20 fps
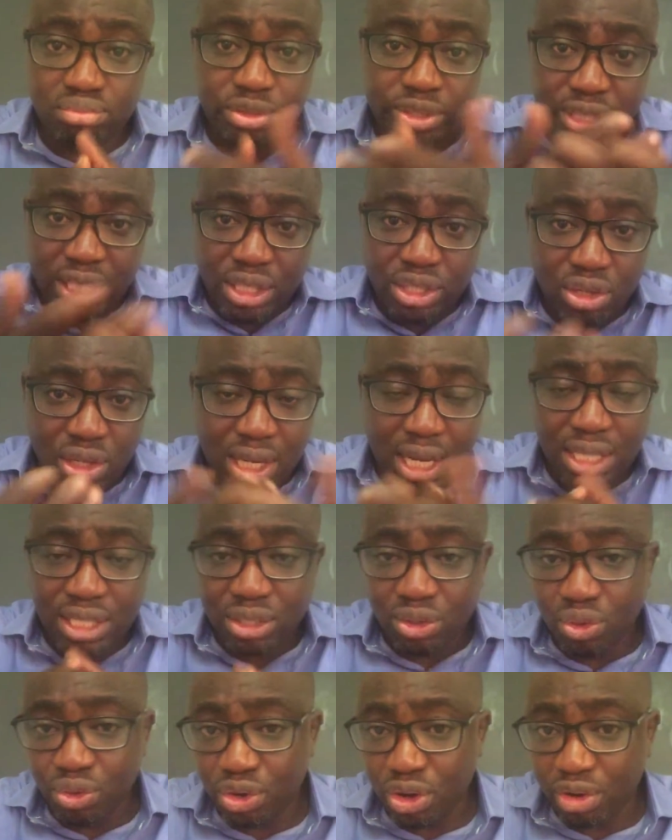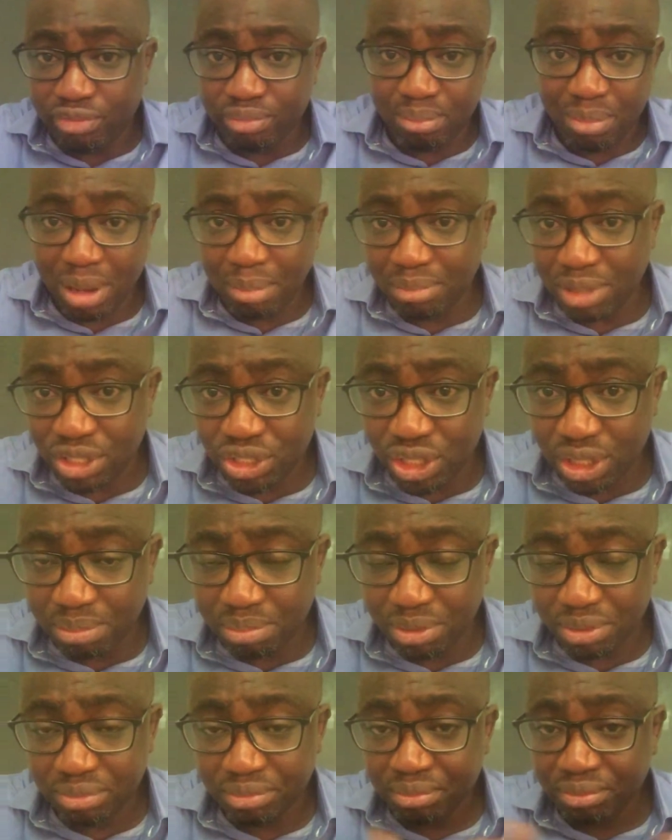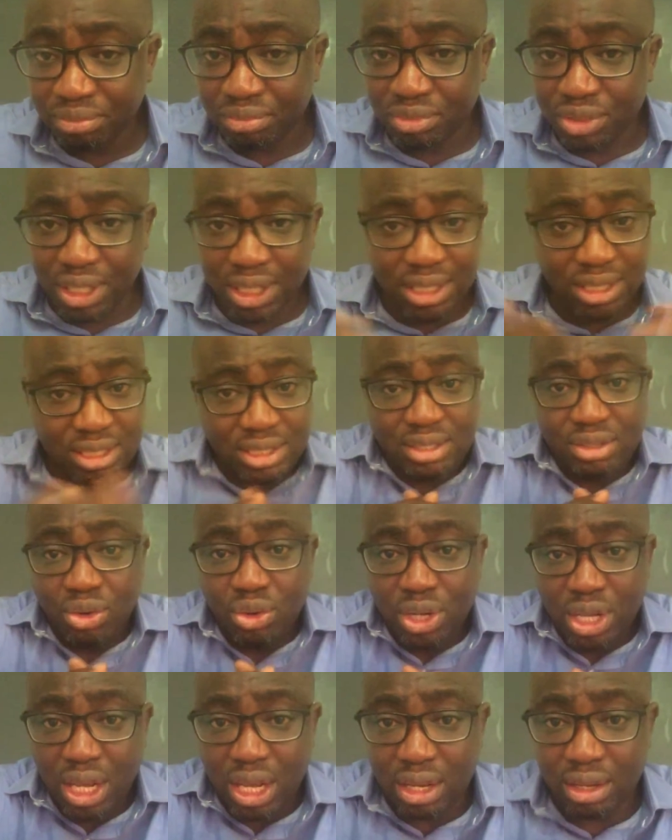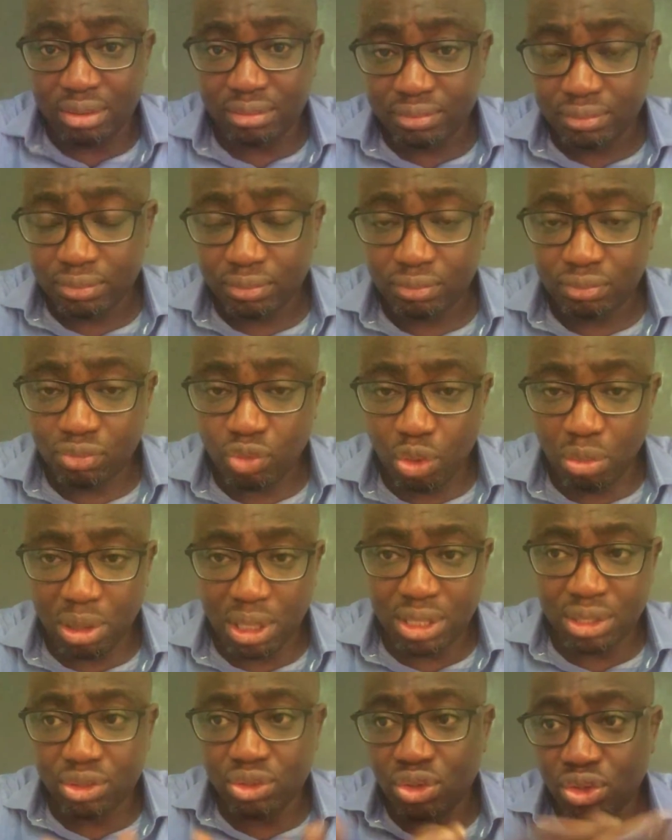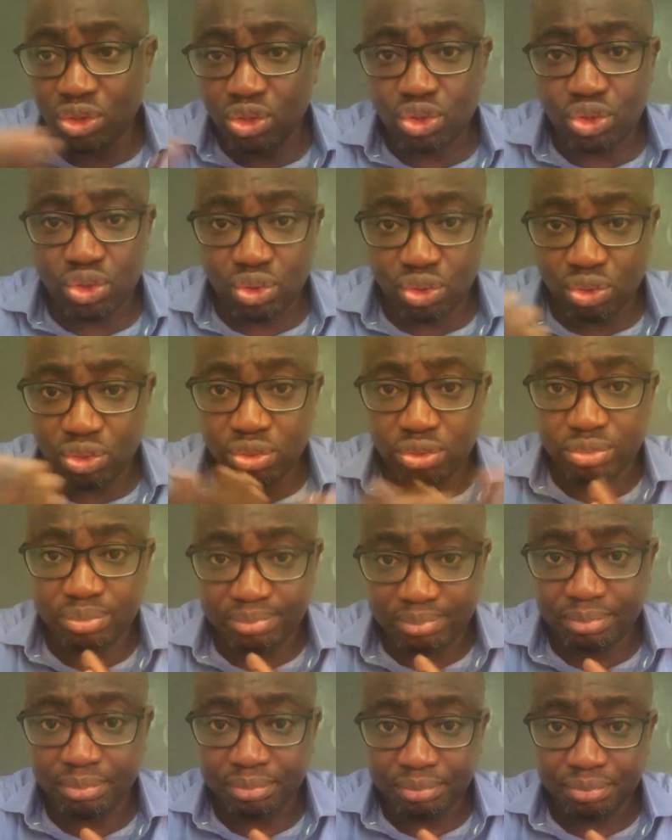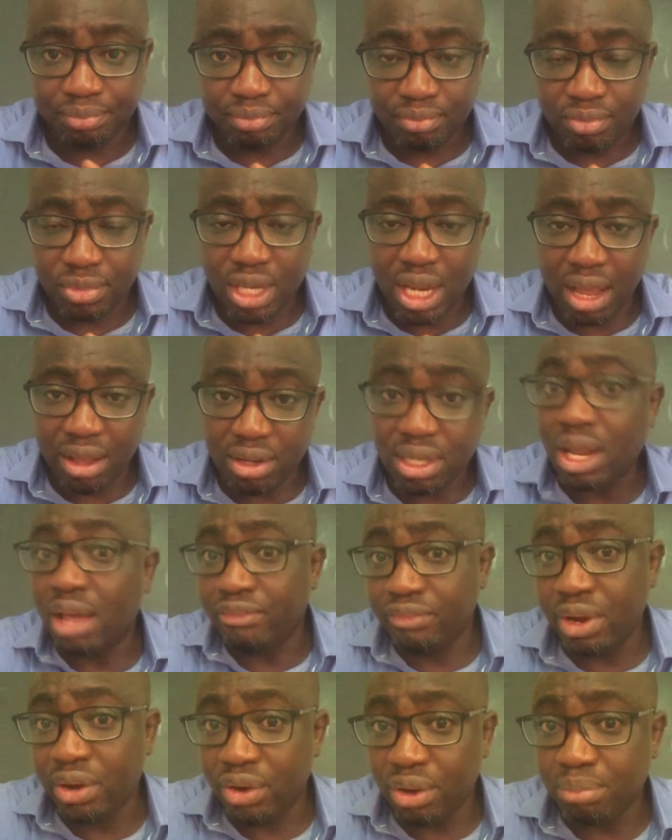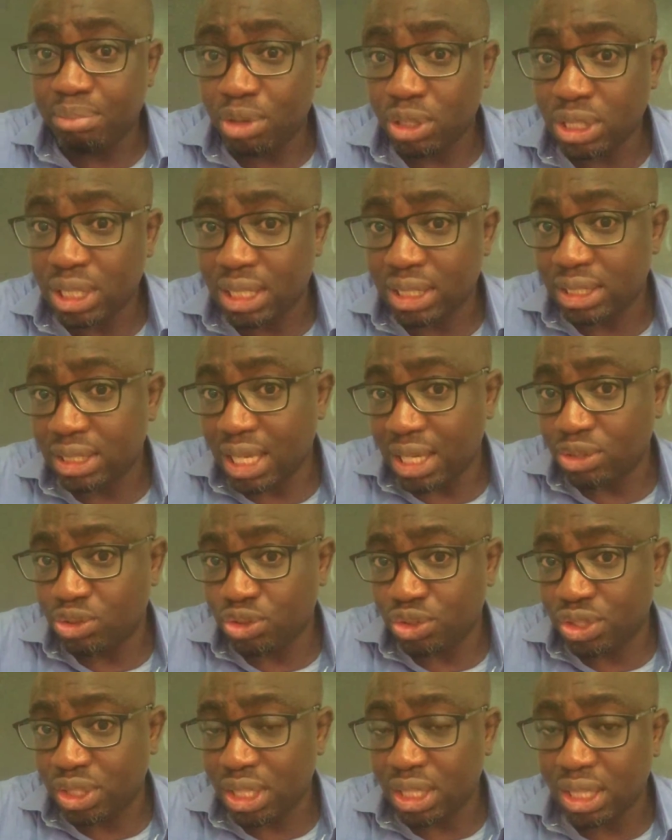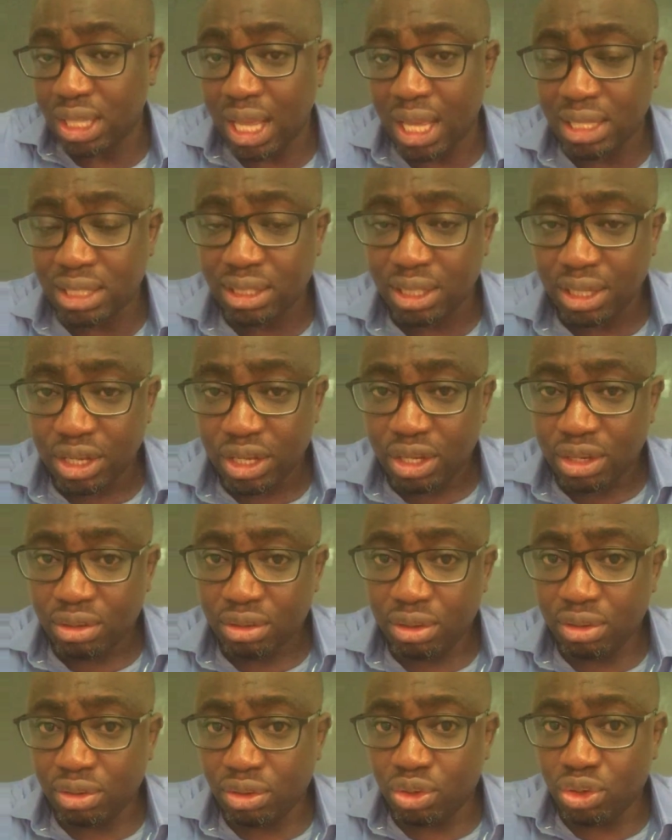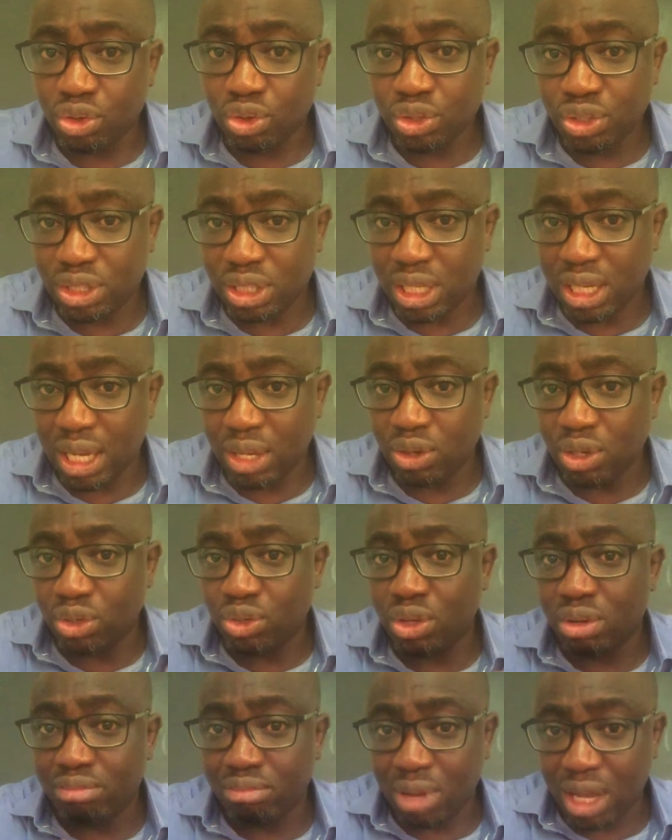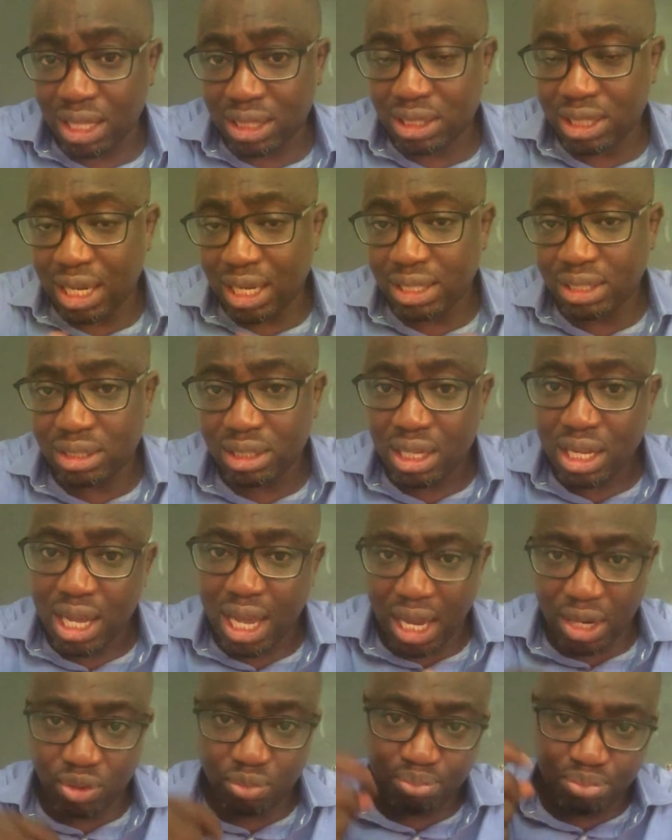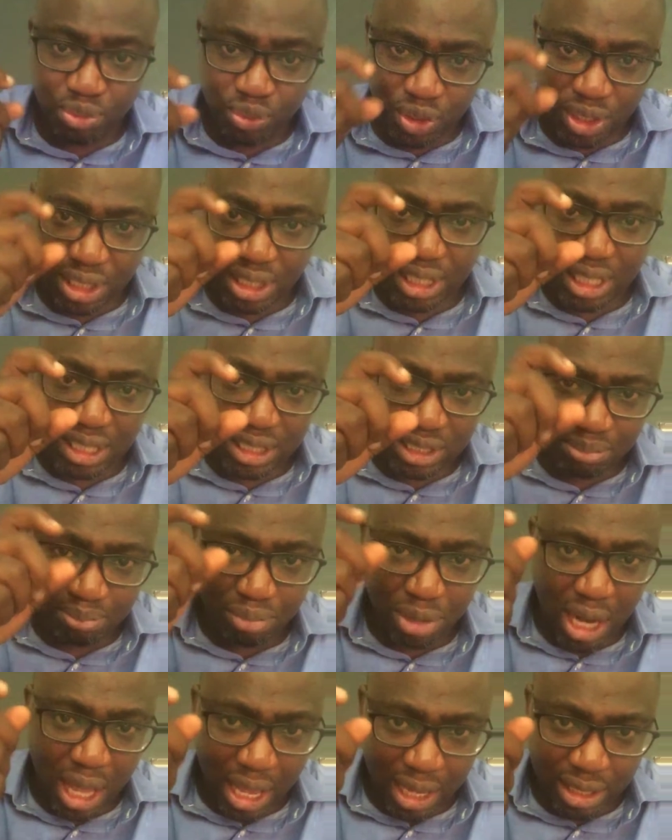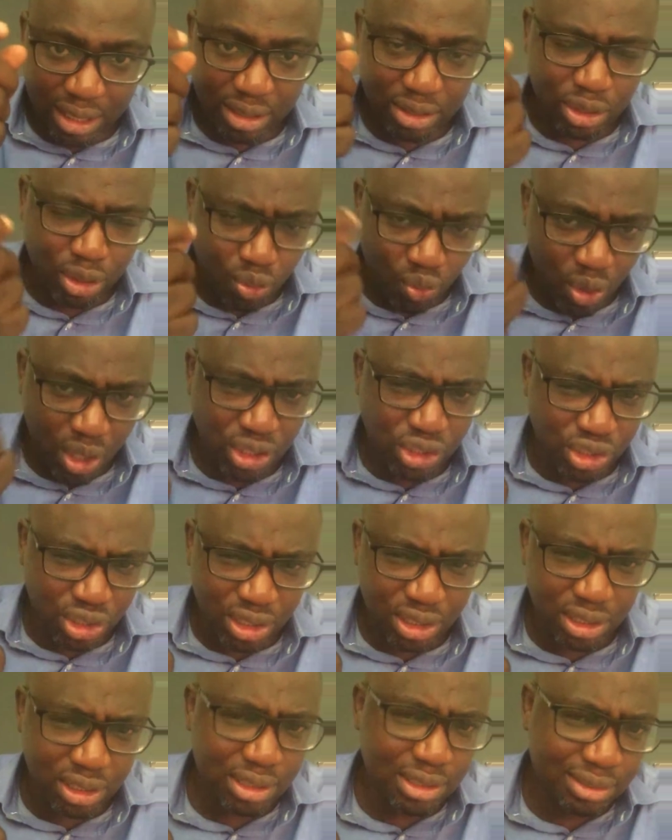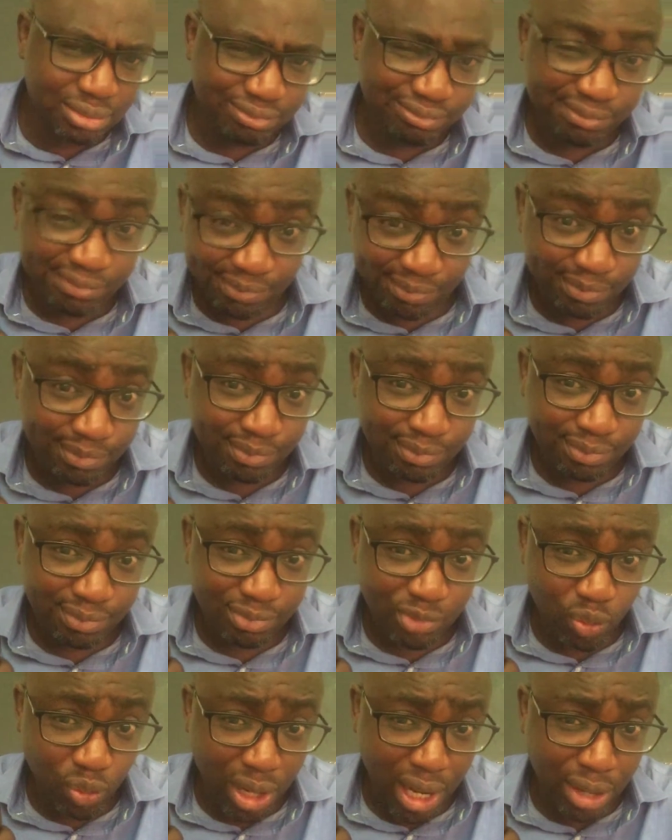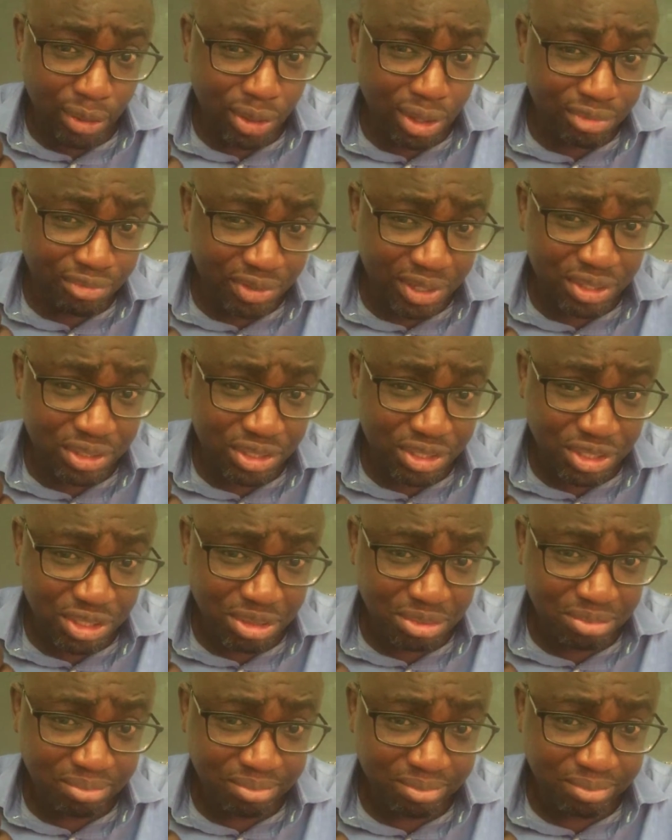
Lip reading: state your category of membership. It's okay. Nobody is going to. They are very important that you state that. You don't state that you're doing masters and you put the date blank. The question is, when are you going to finish?